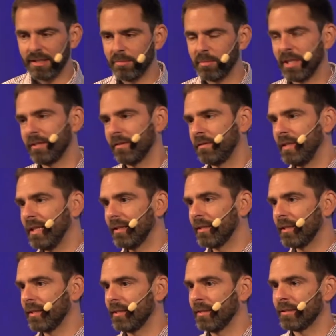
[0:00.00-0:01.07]
by the field
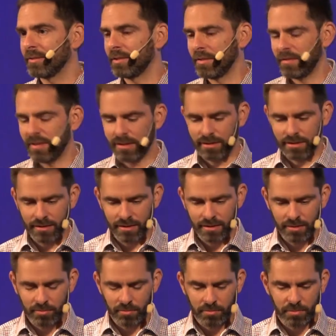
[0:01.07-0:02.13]
service
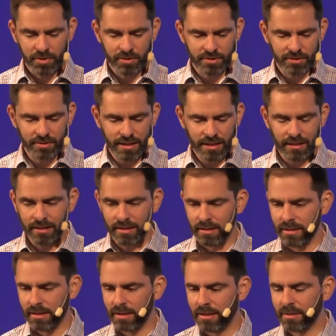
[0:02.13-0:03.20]
personnel.
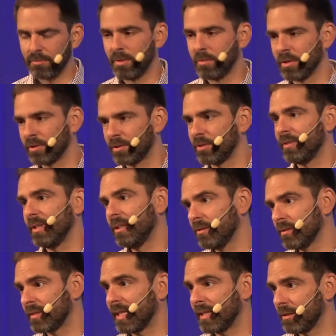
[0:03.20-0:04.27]
We want to reduce
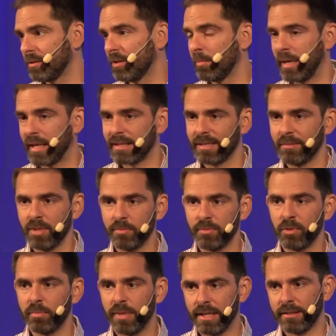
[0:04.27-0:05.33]
that to the maximum to
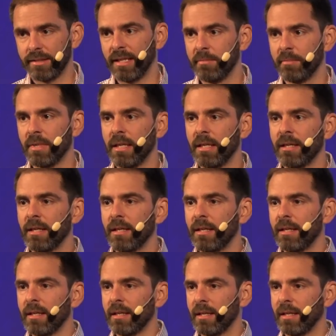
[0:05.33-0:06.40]
make them
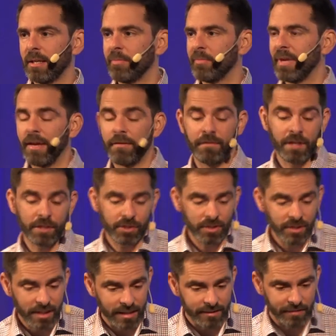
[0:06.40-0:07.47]

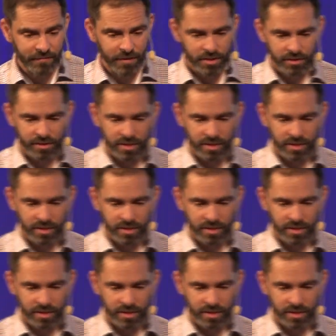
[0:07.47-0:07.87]
efficient as